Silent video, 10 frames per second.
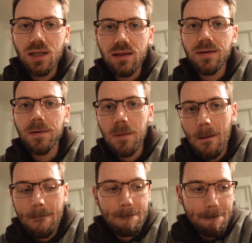you know,
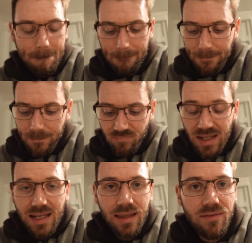
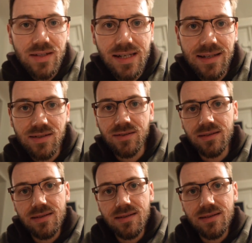it never tastes good,